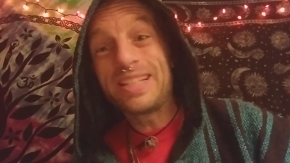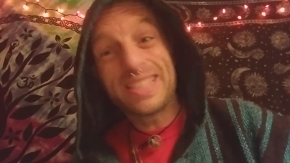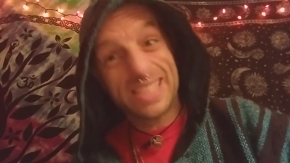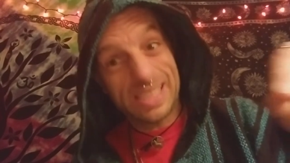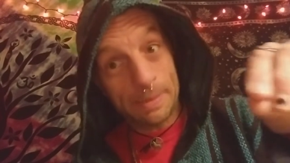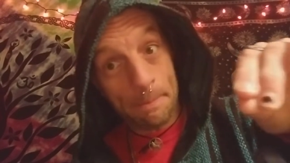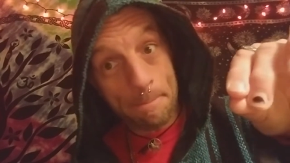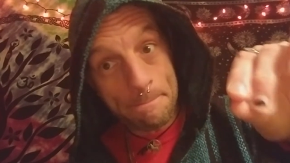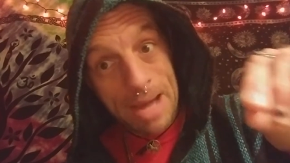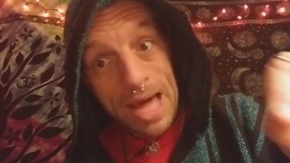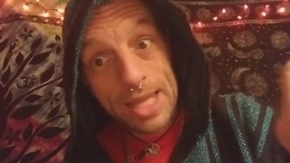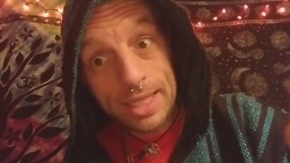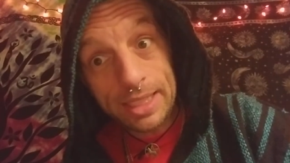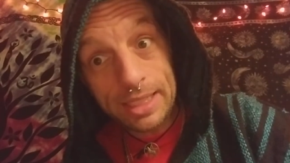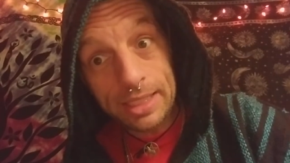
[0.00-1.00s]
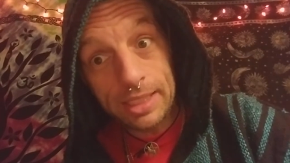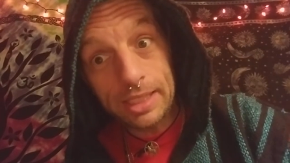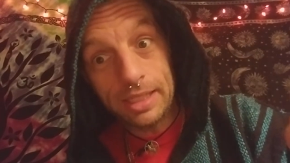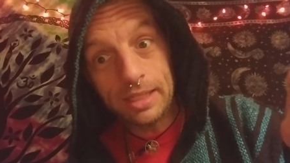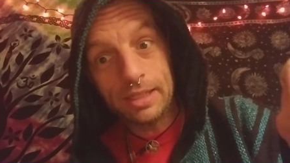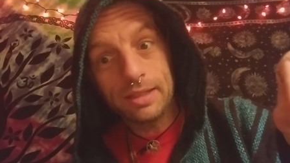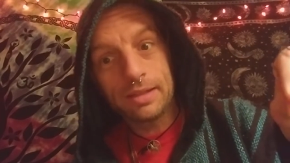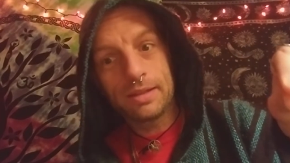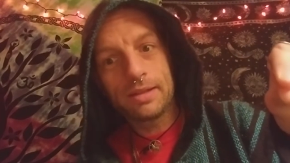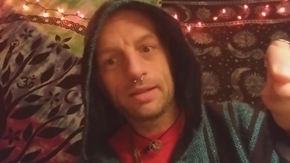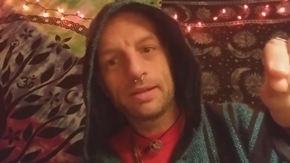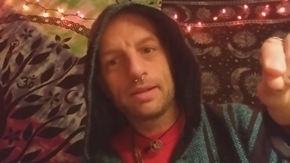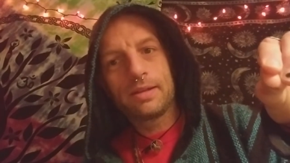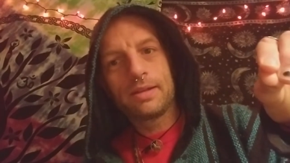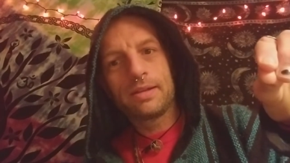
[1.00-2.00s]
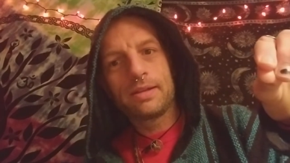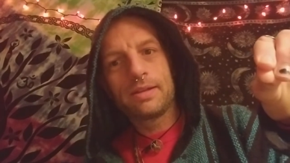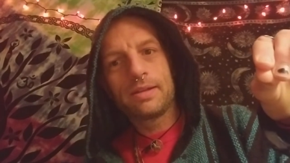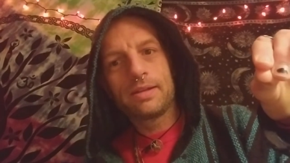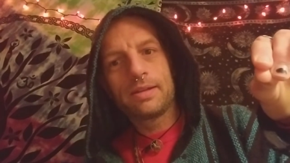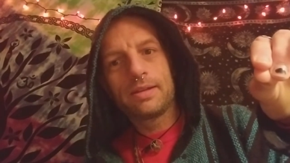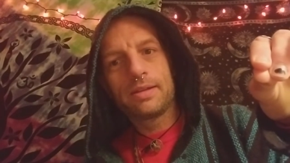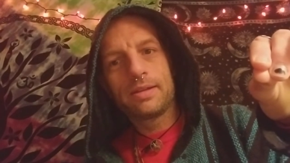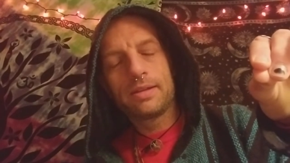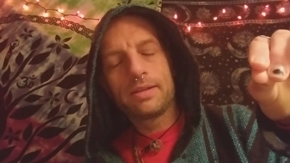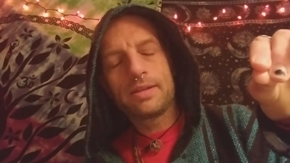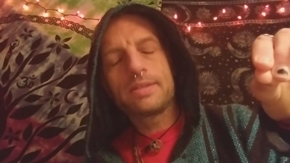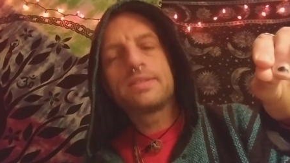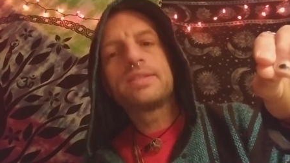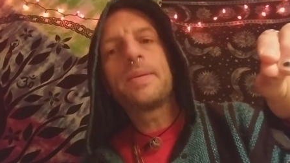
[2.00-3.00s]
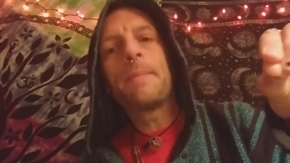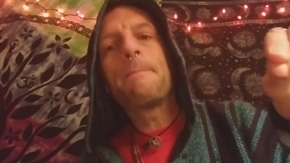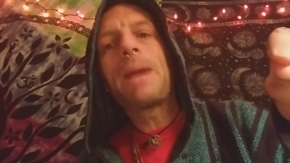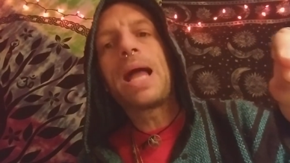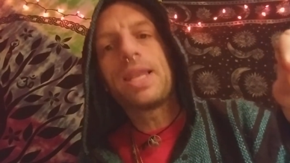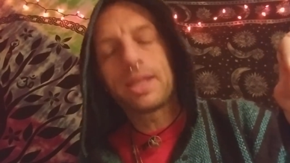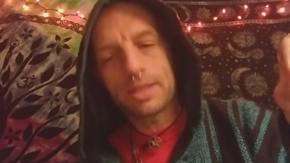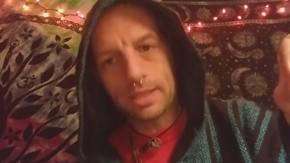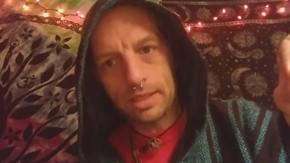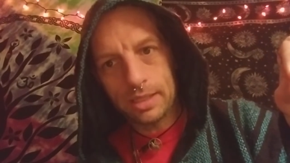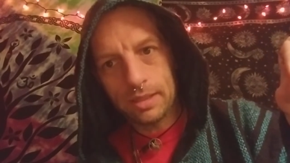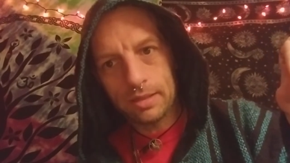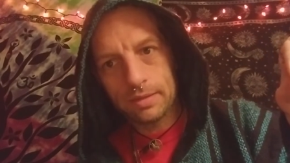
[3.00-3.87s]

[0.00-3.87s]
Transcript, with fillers: symbolically. Symbolically.